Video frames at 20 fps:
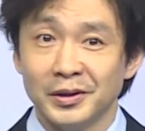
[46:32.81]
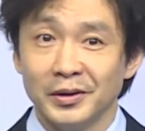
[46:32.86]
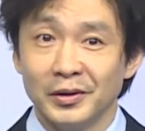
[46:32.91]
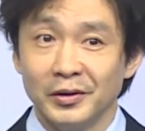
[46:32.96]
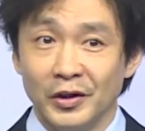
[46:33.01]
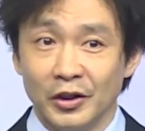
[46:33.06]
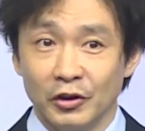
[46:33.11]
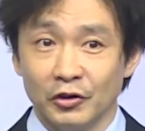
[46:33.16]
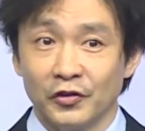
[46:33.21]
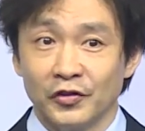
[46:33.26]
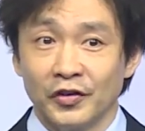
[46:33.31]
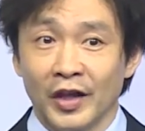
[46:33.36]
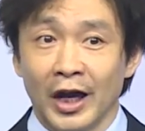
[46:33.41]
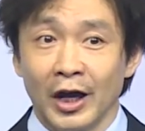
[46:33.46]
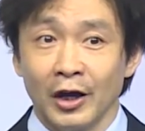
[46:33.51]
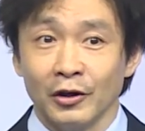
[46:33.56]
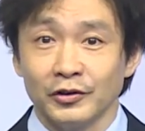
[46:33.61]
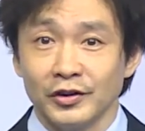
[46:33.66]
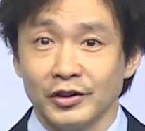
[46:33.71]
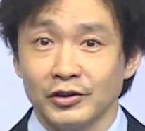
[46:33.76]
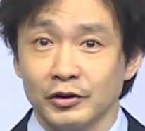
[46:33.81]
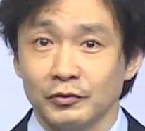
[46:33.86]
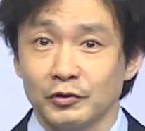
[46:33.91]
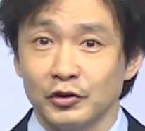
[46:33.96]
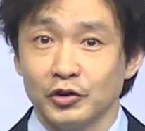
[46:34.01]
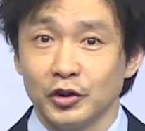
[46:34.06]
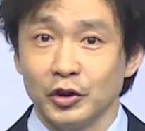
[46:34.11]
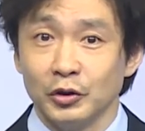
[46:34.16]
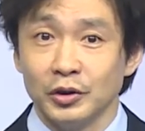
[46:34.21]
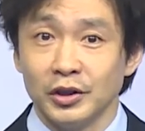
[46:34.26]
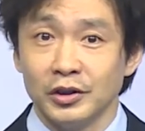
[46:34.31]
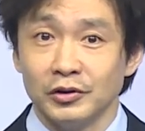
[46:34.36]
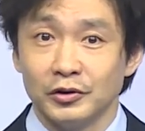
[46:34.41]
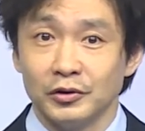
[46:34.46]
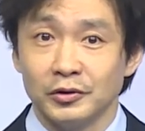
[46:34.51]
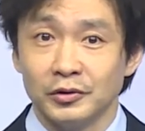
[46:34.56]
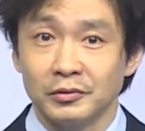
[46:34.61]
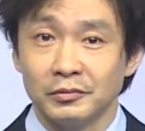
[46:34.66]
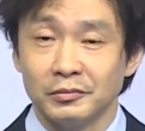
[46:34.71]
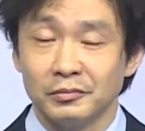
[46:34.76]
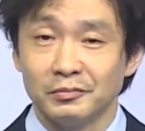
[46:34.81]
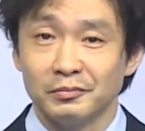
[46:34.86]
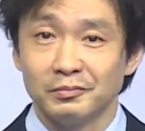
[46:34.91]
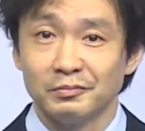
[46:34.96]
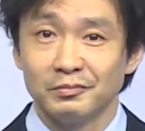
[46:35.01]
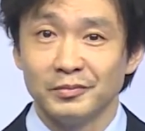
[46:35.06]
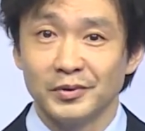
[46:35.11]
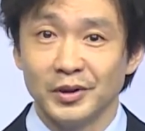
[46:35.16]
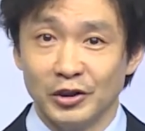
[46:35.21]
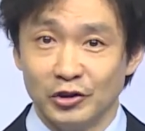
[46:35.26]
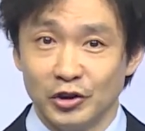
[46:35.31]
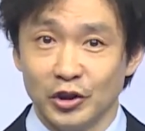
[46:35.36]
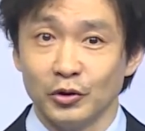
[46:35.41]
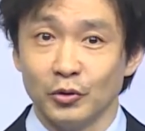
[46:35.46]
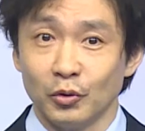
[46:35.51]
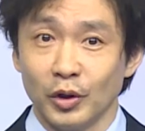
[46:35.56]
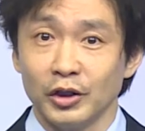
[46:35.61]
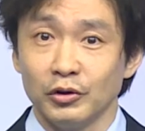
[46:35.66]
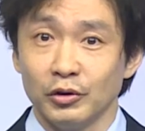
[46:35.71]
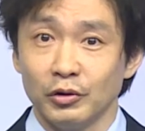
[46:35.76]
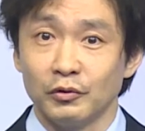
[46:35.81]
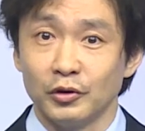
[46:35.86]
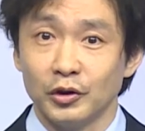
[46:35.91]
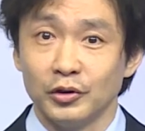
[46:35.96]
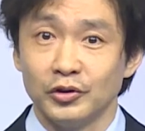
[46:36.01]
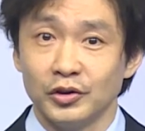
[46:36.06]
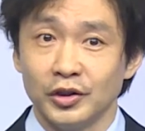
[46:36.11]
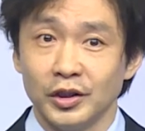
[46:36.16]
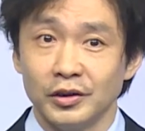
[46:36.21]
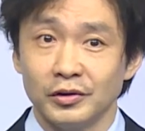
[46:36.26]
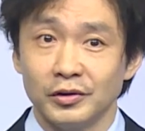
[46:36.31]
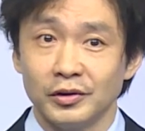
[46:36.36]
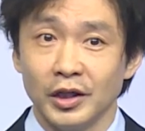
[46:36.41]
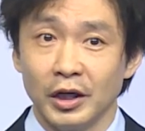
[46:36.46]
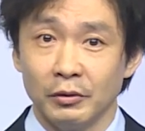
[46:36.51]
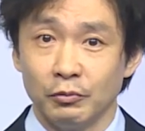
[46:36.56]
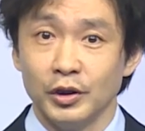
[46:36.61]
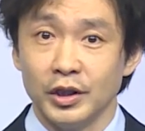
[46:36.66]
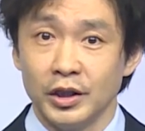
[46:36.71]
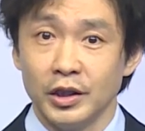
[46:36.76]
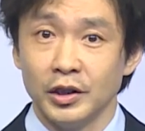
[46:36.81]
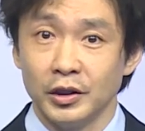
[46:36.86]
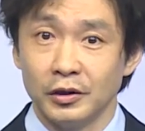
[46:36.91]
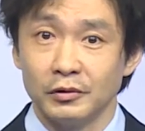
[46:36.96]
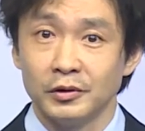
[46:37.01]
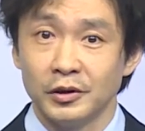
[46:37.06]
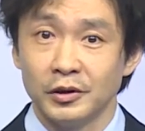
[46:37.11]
There are thousands of students at Tsinghua universities every year